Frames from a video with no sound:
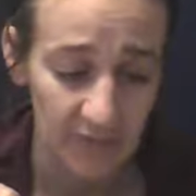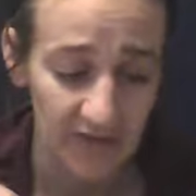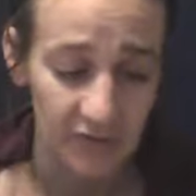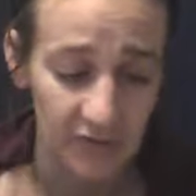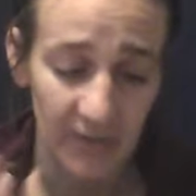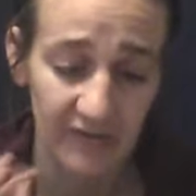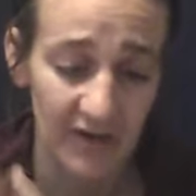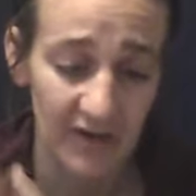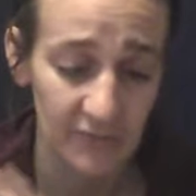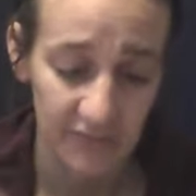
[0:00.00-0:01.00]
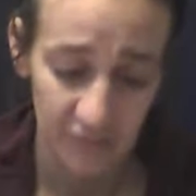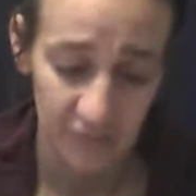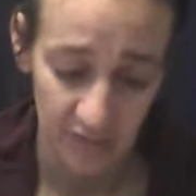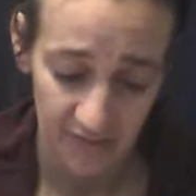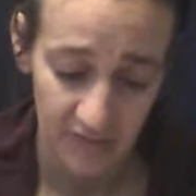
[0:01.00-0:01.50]
that you may have had a rift
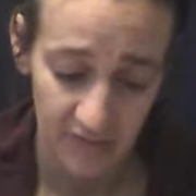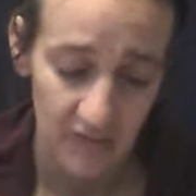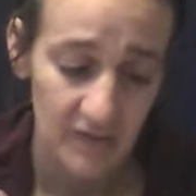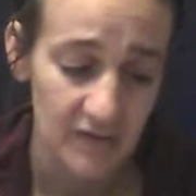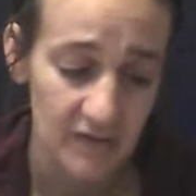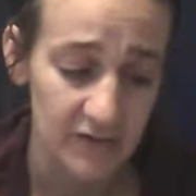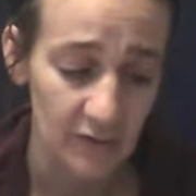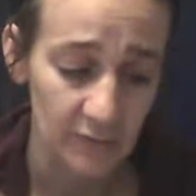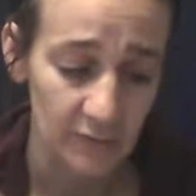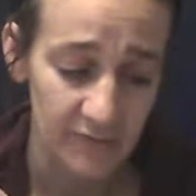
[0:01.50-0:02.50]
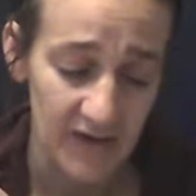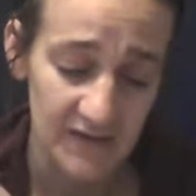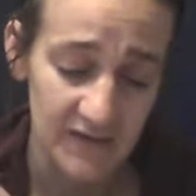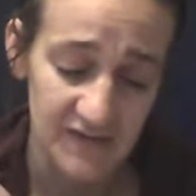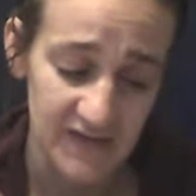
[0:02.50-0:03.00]
with, that
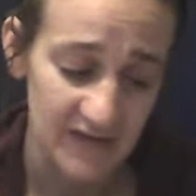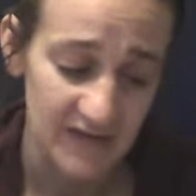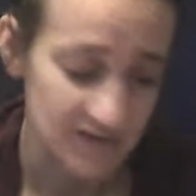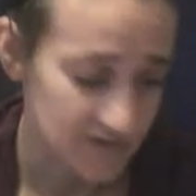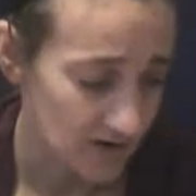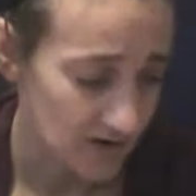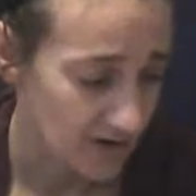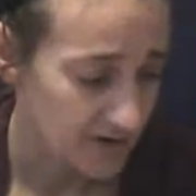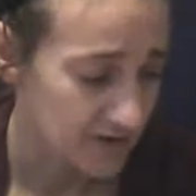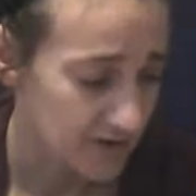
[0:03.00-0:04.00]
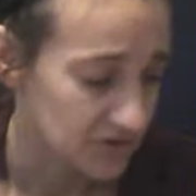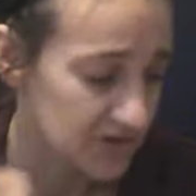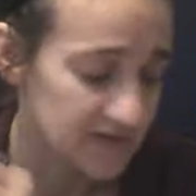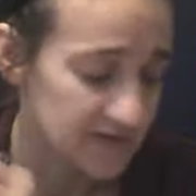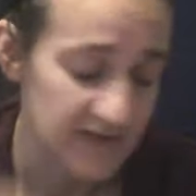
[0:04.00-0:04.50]
is that star card
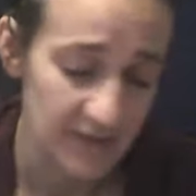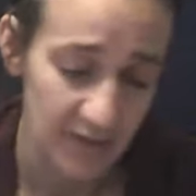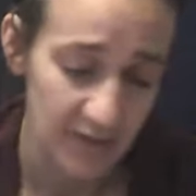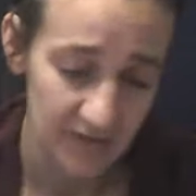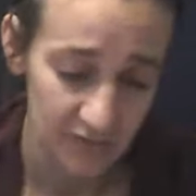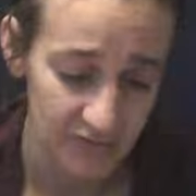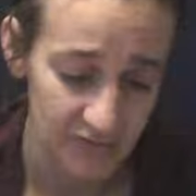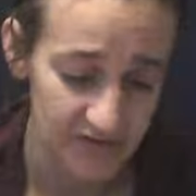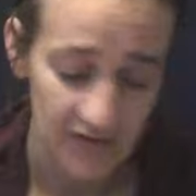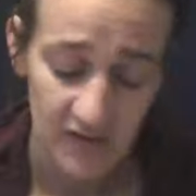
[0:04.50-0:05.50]
energy, the Ten of Pentacles.